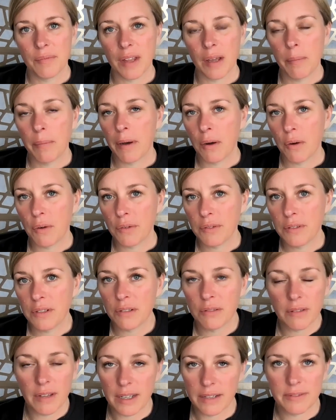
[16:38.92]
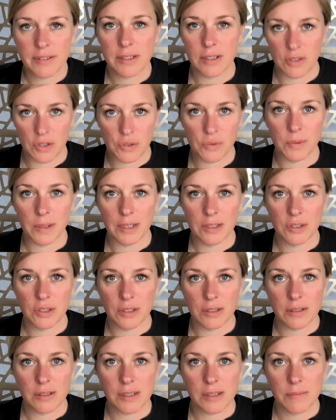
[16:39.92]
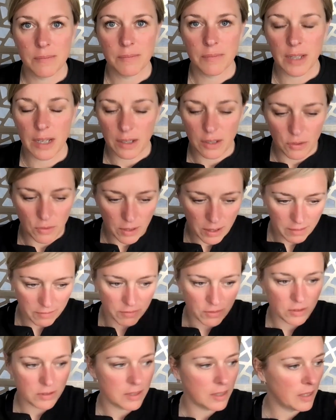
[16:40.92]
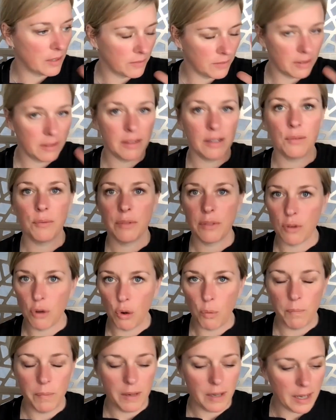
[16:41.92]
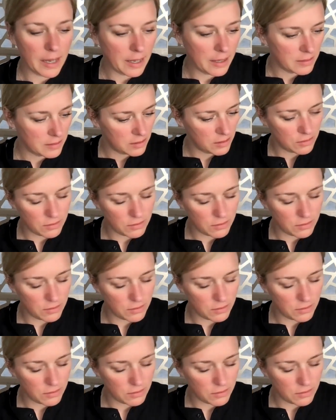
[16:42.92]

about your life situations, that you have looked at everything with open eyes.